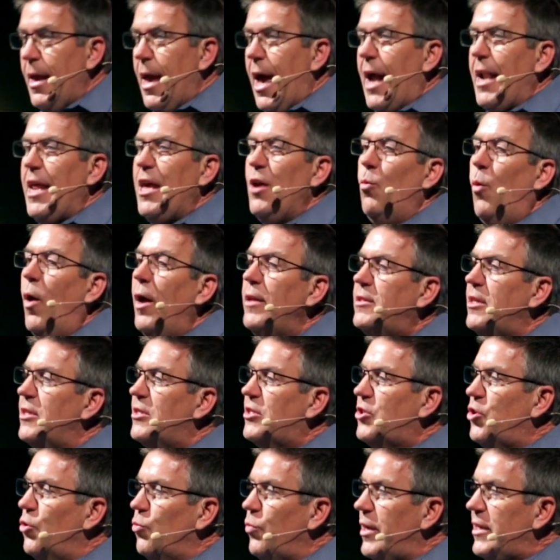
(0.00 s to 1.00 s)
and he wants
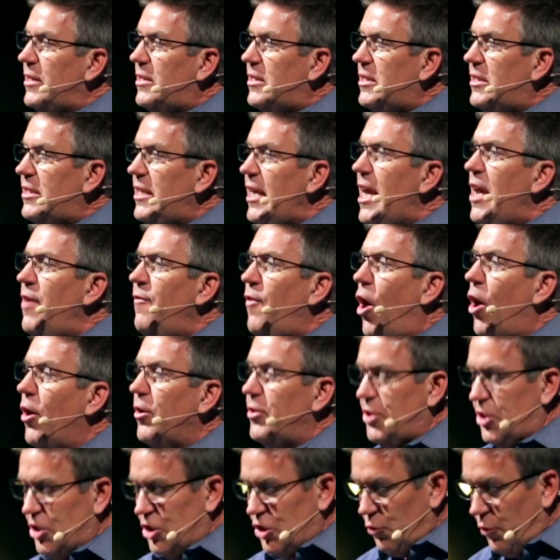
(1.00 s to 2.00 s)
us to receive our
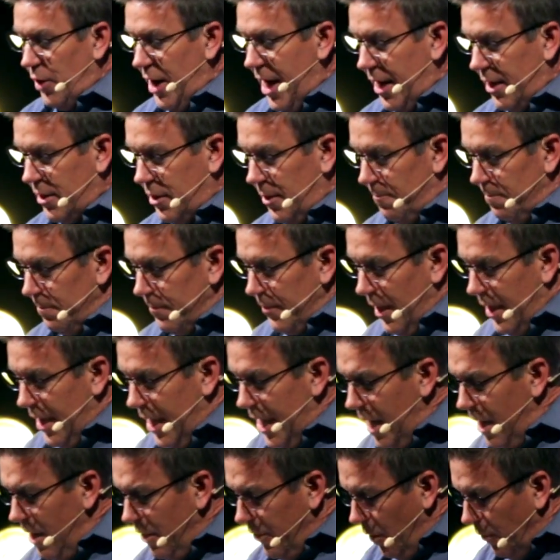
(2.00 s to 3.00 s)
strength
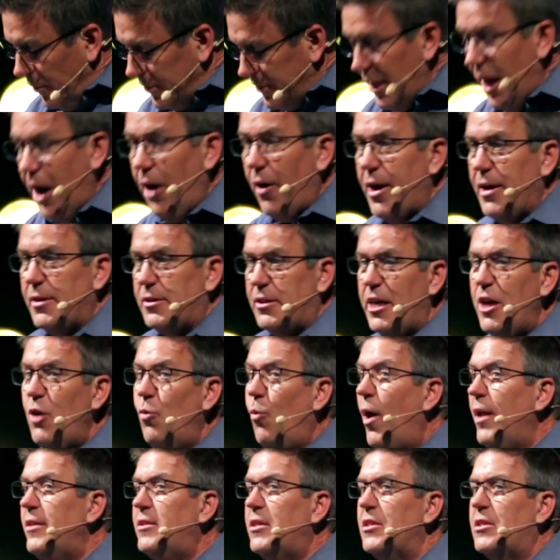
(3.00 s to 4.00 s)
in those areas. He
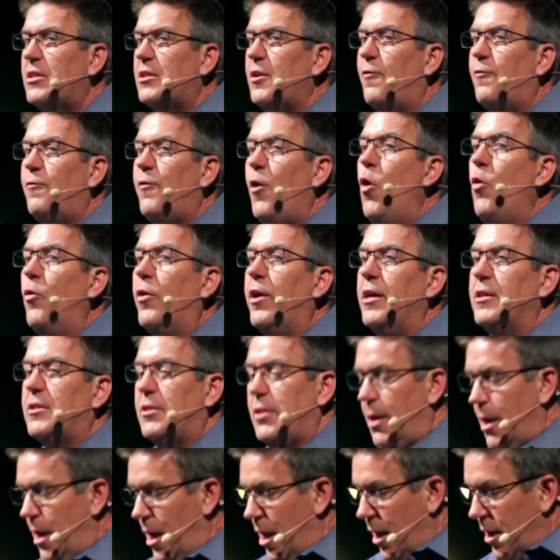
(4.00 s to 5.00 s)
wants us to
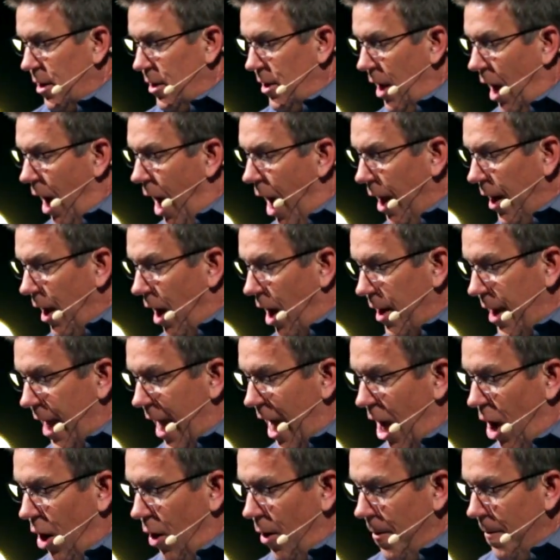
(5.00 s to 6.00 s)
focus not on
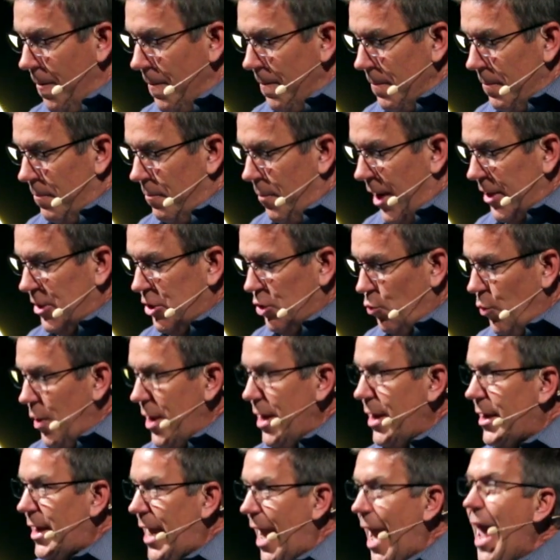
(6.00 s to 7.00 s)
how much
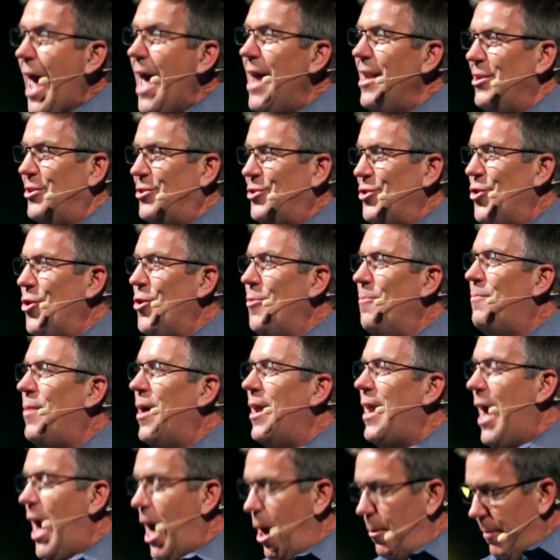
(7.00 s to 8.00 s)
we can't do,
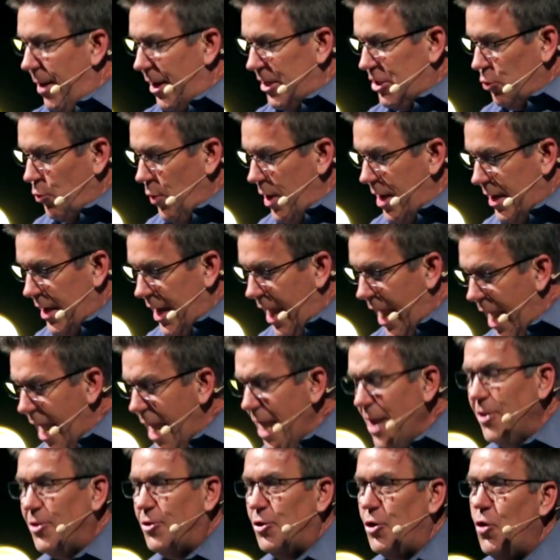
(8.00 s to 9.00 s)
but how much we
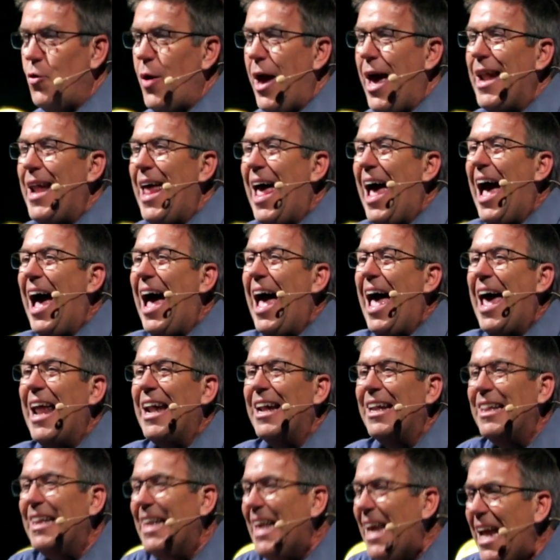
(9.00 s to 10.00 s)
can do,
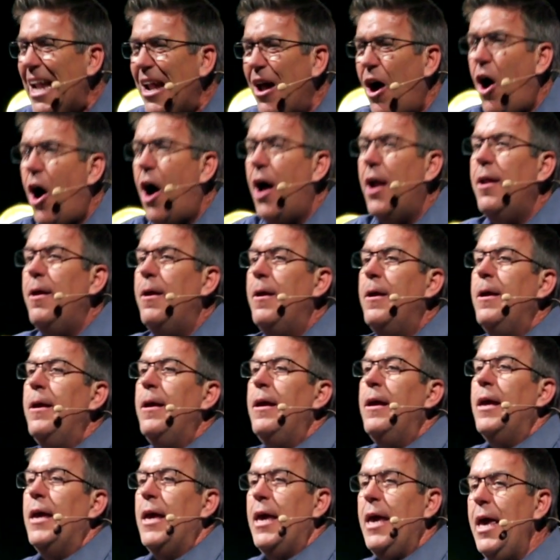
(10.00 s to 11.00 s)
and lean on
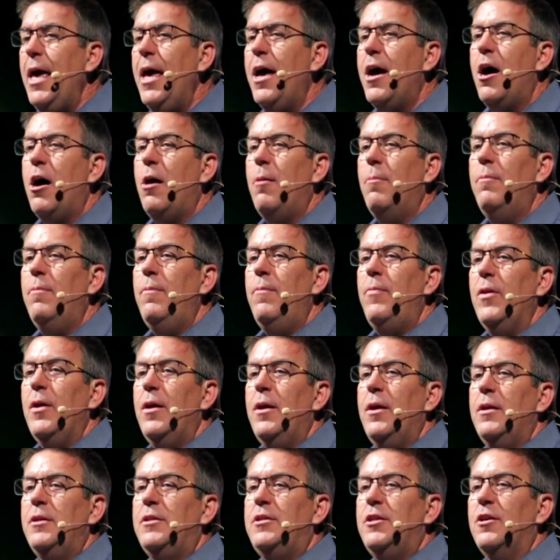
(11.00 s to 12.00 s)
him
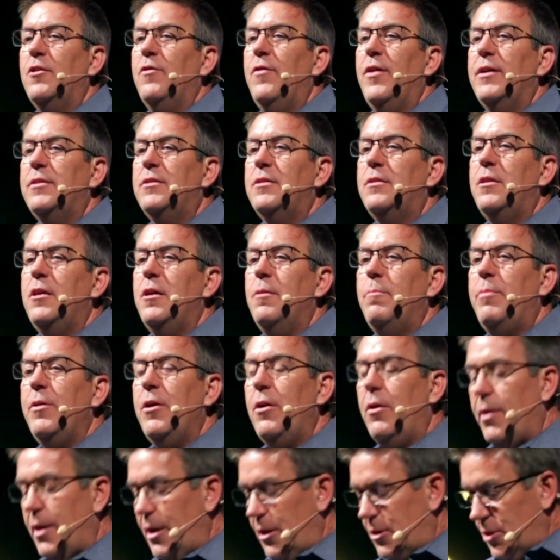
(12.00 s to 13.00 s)
to give us the
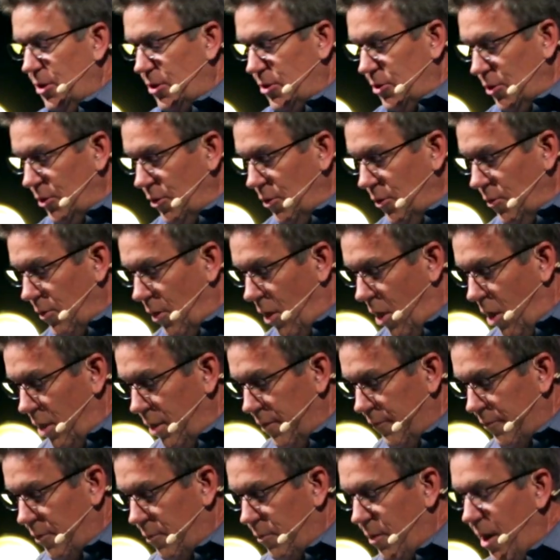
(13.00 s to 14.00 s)
ability to do all of the